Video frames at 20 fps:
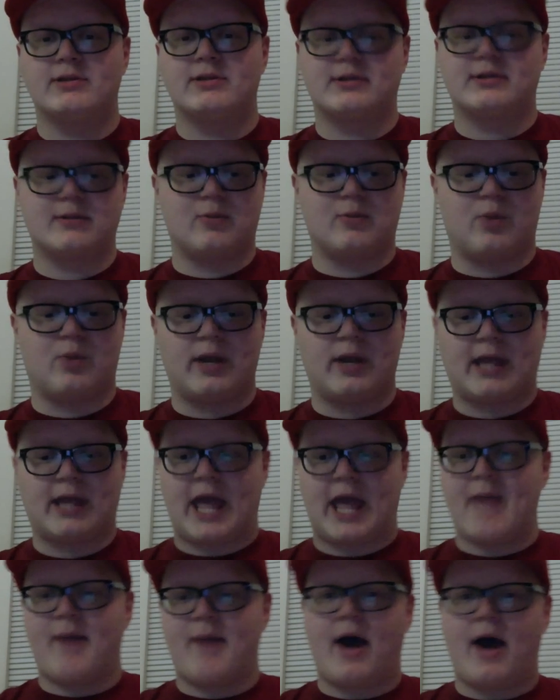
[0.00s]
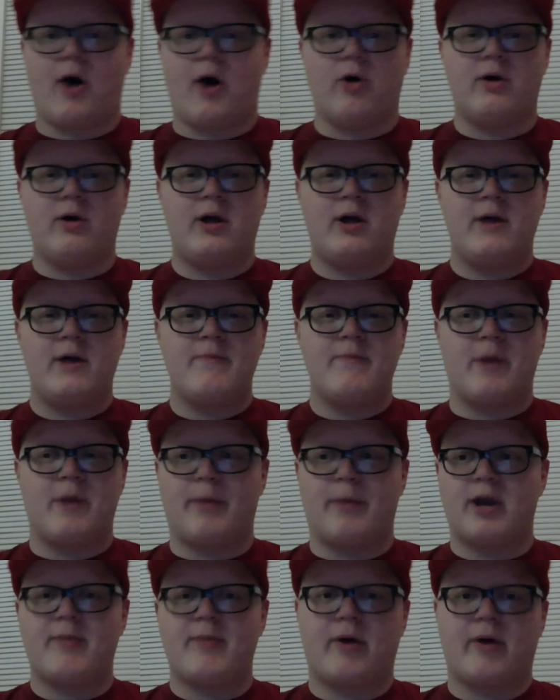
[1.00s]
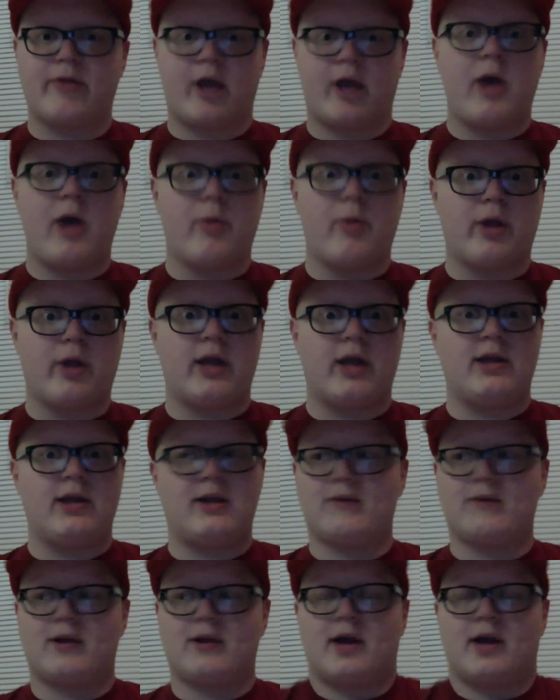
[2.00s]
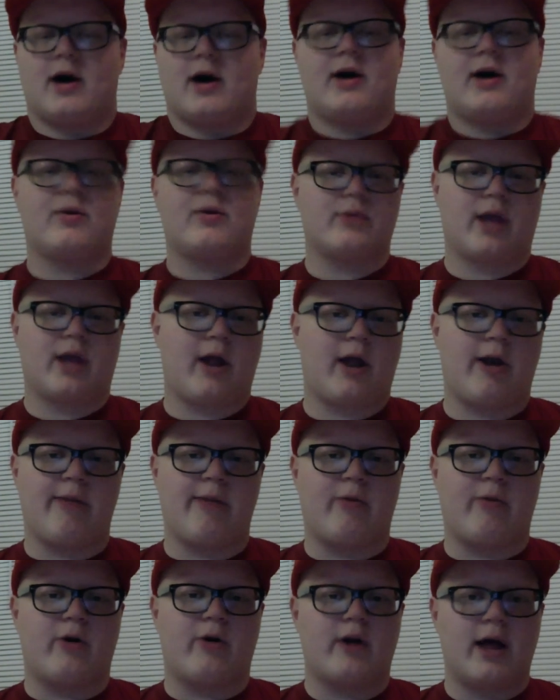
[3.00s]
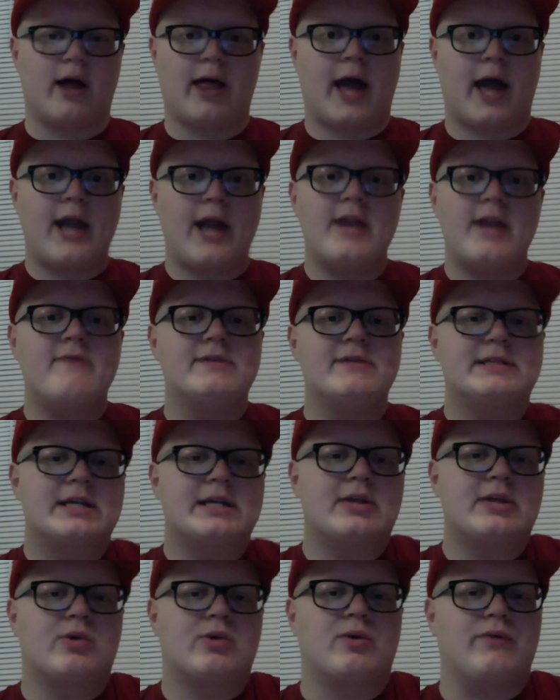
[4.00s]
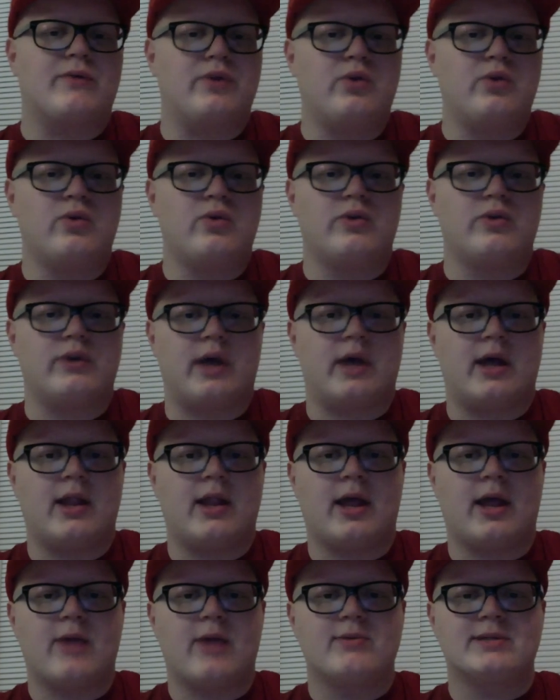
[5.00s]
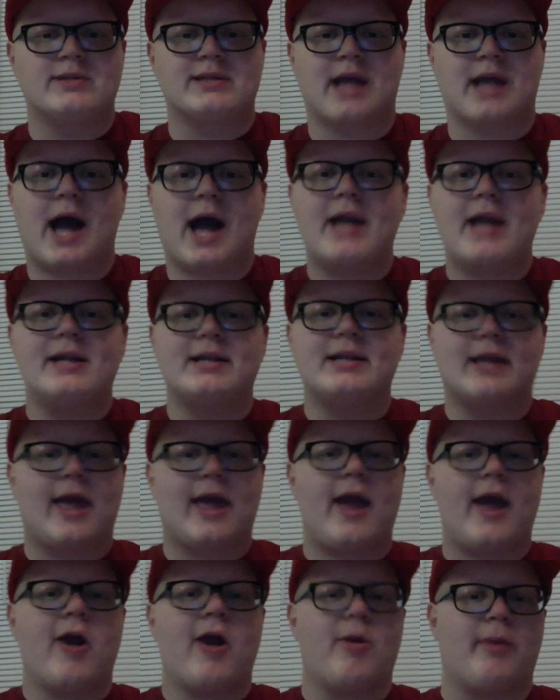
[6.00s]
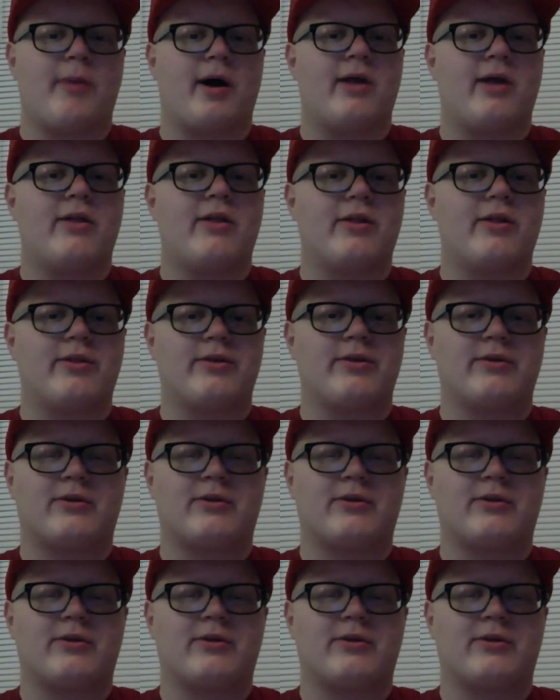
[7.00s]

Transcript: When it came out, a buddy of mine was like, hey, we're getting it. I was like, no, I don't care anymore. I didn't even see the reviews yet. Like, it was just like, I didn't care about it.